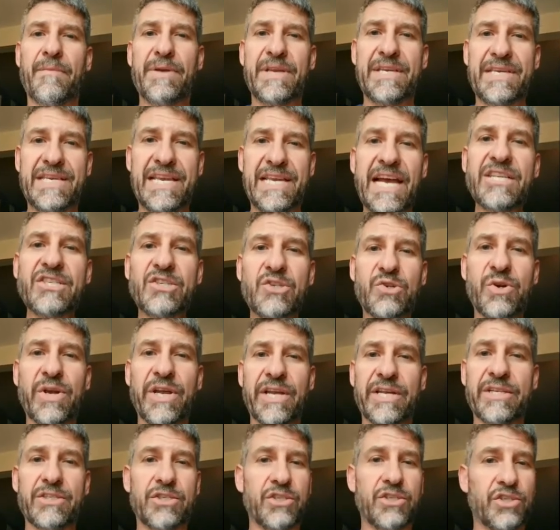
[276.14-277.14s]

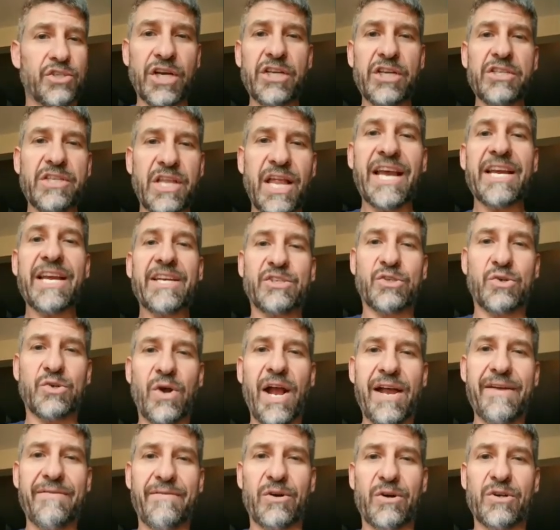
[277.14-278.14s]
Pedestrians, just like
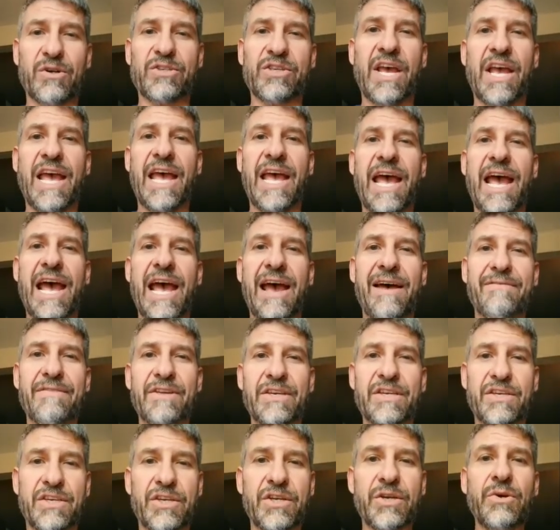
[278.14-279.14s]
drivers, have
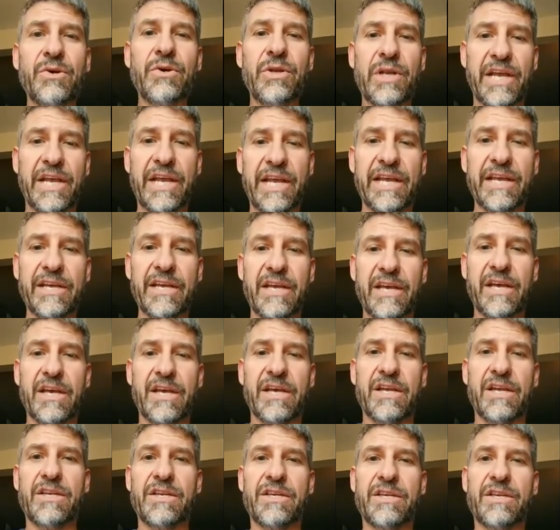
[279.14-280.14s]
a duty
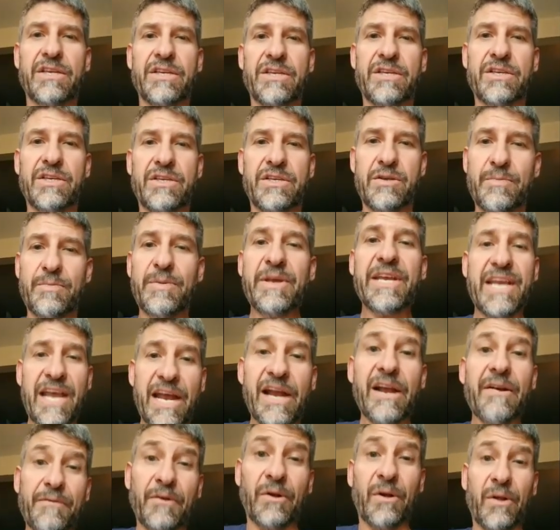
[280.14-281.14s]
to be
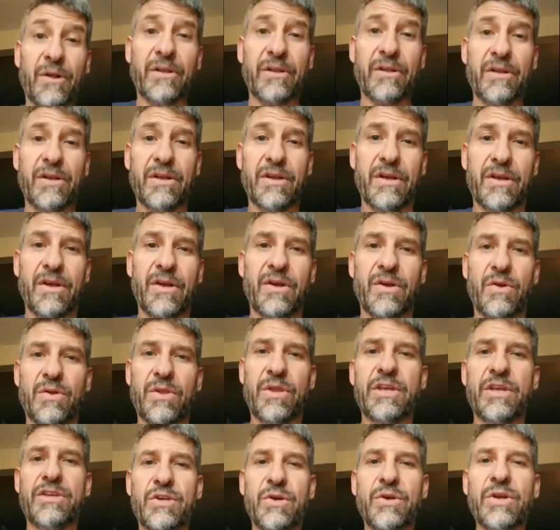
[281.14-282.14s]
careful.
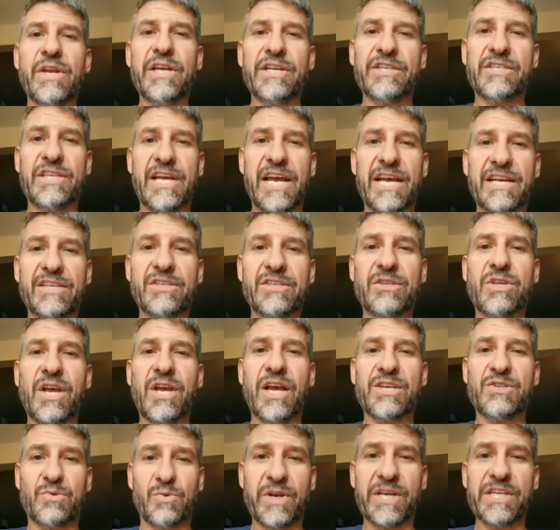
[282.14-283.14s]
The duty is to
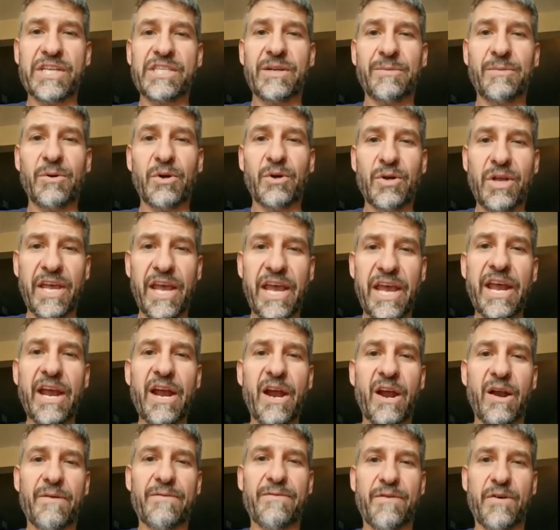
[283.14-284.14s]
exercise reasonable
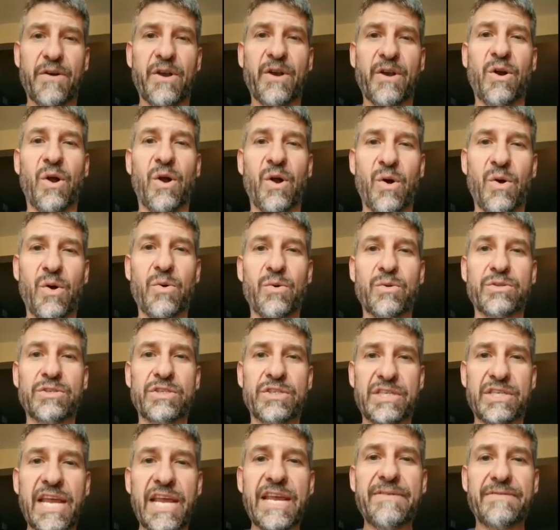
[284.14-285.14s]
care for your own
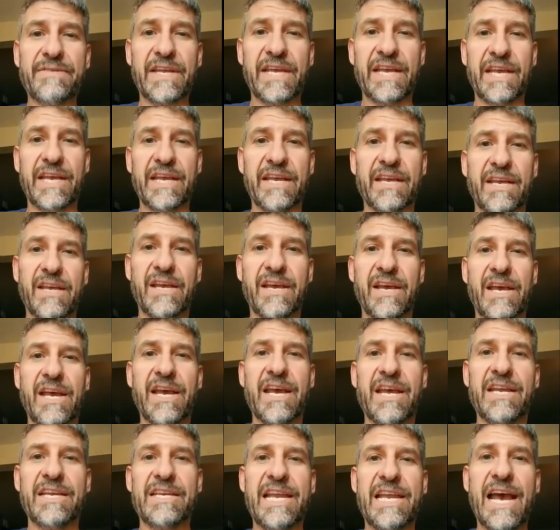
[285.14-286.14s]
safety.
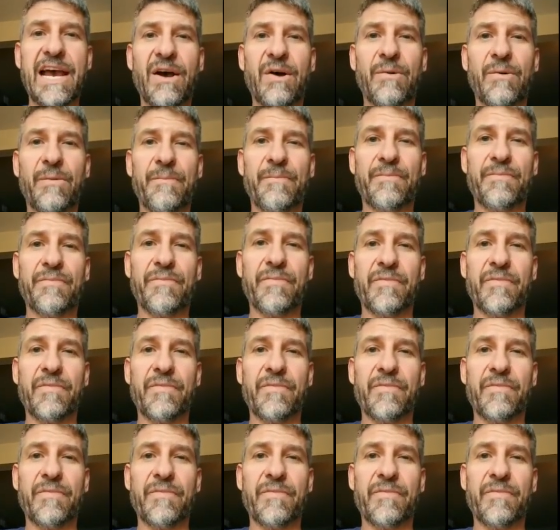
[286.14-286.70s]
Now,